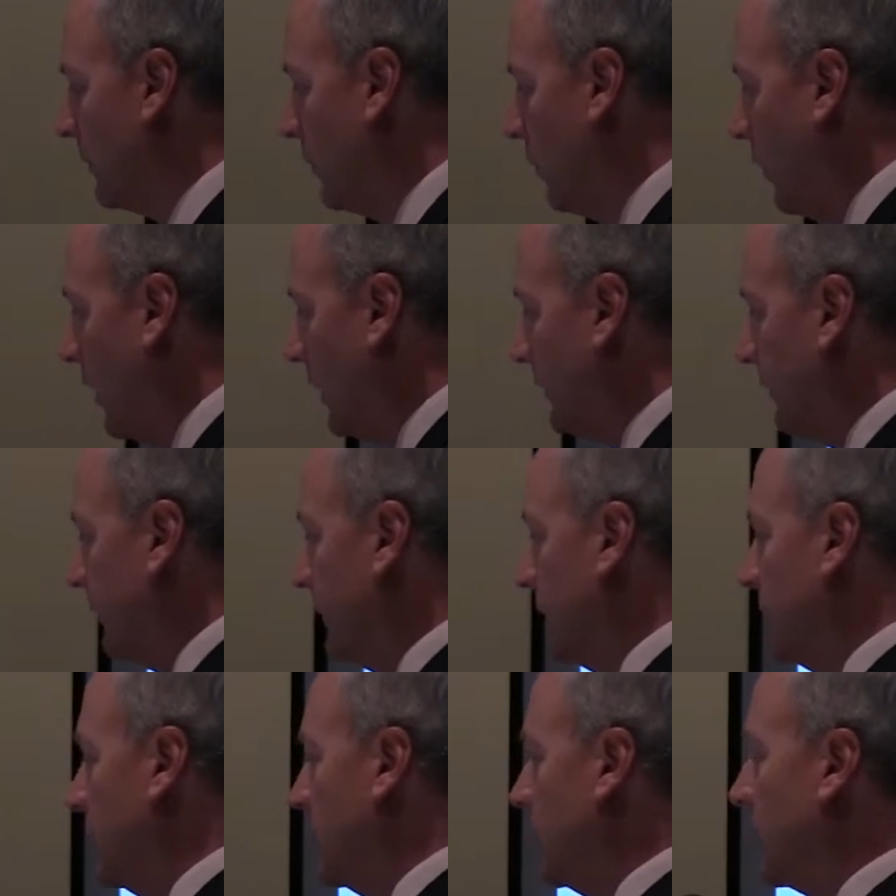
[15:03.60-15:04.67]
Number 1,
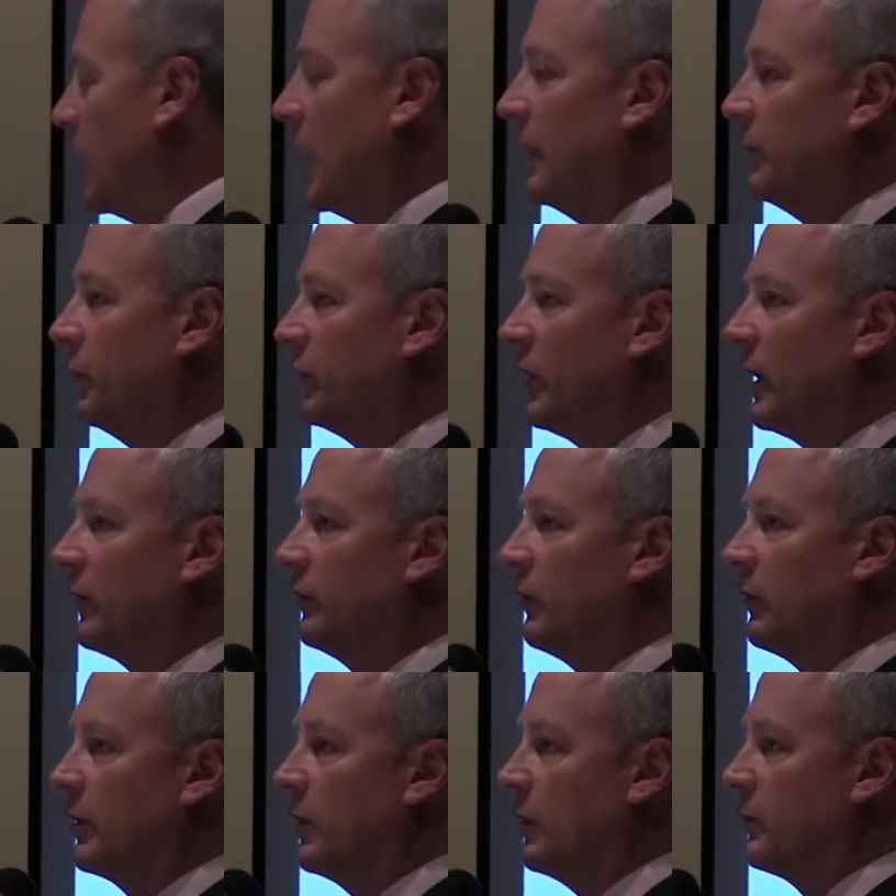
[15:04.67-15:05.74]
emphasize
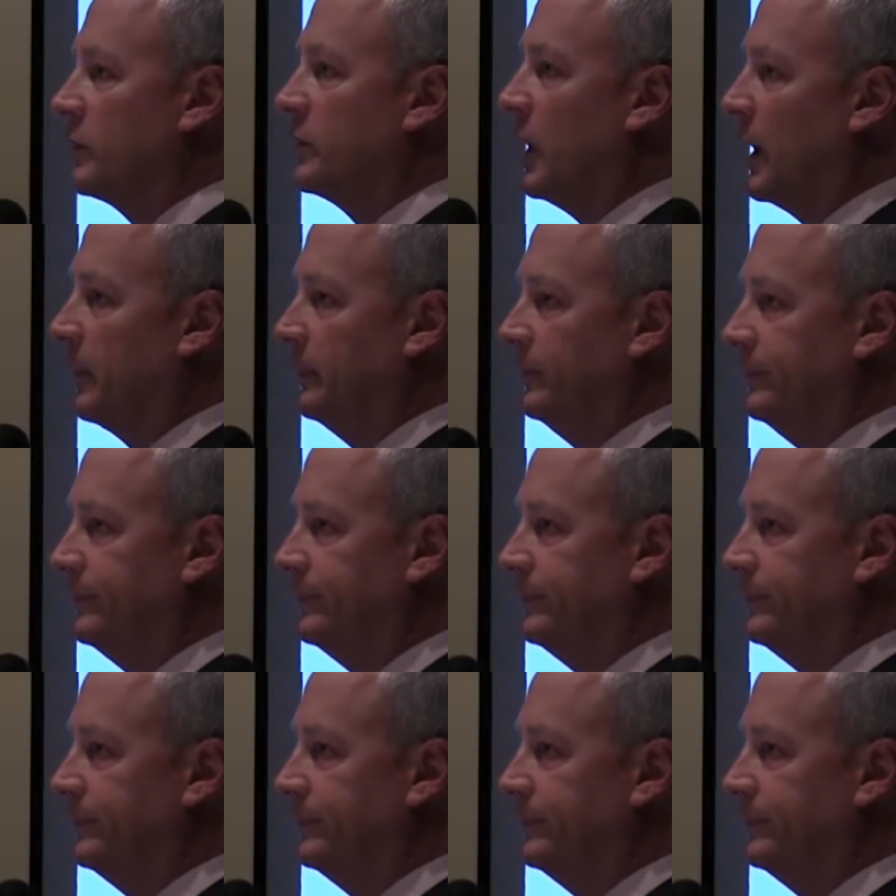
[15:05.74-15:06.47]
learning over time.